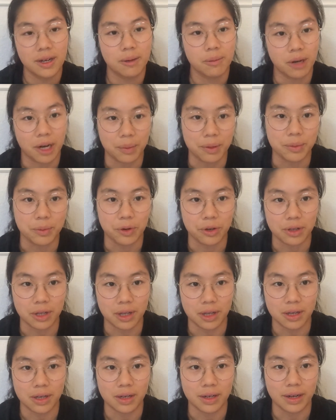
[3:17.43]
probably more
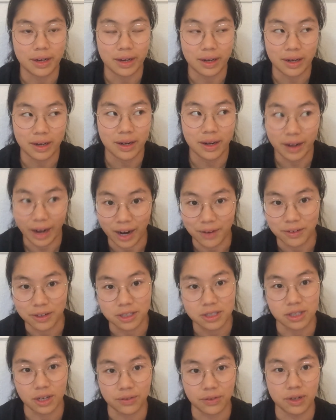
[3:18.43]
than an
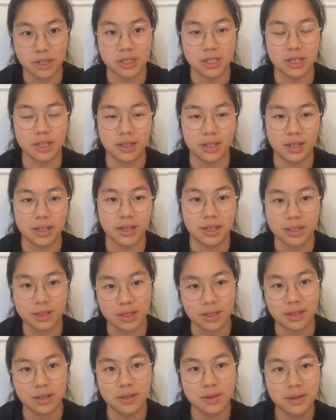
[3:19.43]
average software engineering
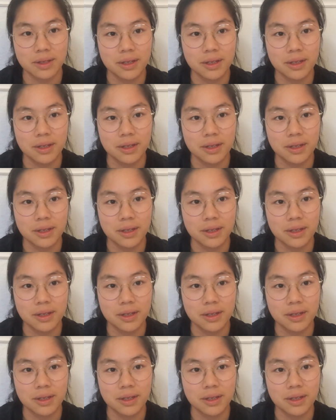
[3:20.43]
intern.